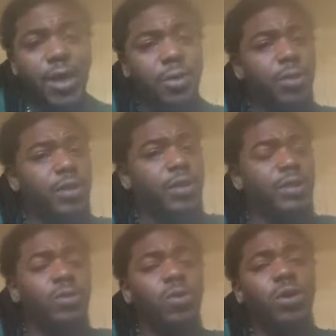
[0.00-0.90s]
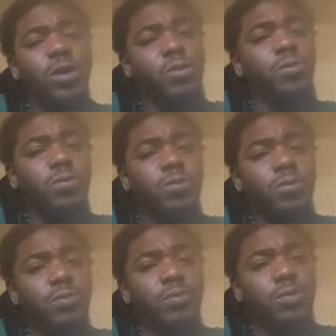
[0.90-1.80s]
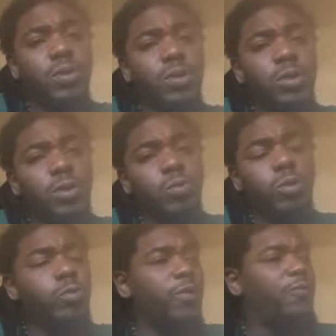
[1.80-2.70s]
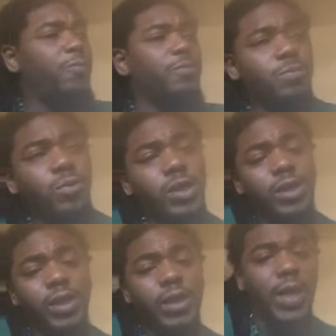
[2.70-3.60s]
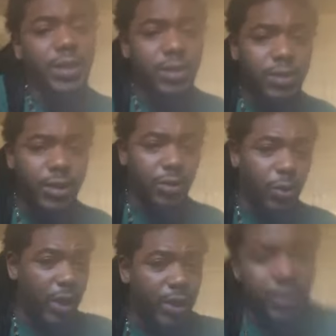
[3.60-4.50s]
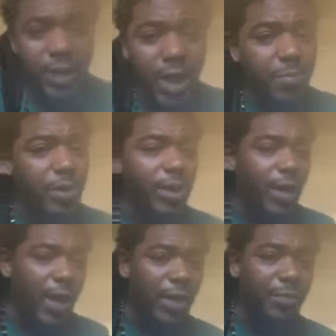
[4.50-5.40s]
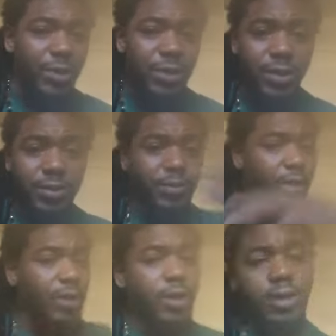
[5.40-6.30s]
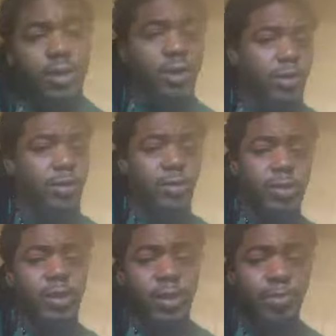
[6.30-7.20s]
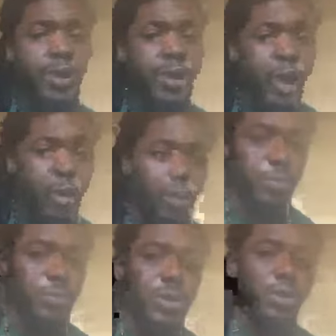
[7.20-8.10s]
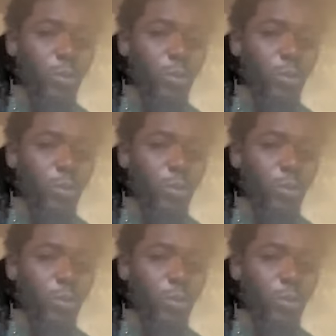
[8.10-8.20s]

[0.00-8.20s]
We went from the 90s, the greatest time in the economy, to the Bush era, to one of the worstest times in the economy.